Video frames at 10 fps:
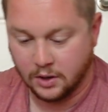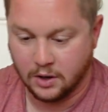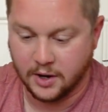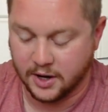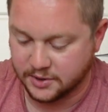
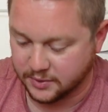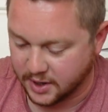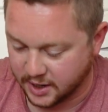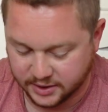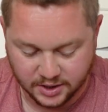Okay, so we
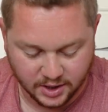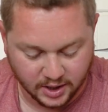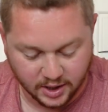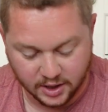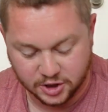got
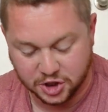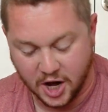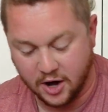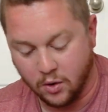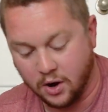the
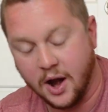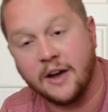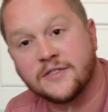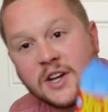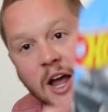Jaguar
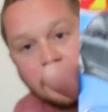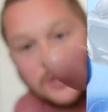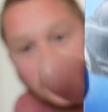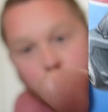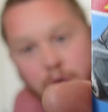F-Type
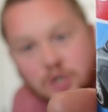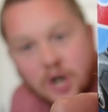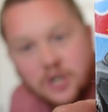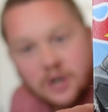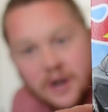Super
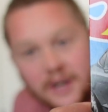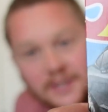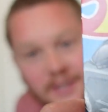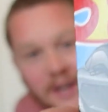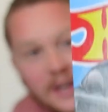Treasure
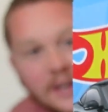Hunt.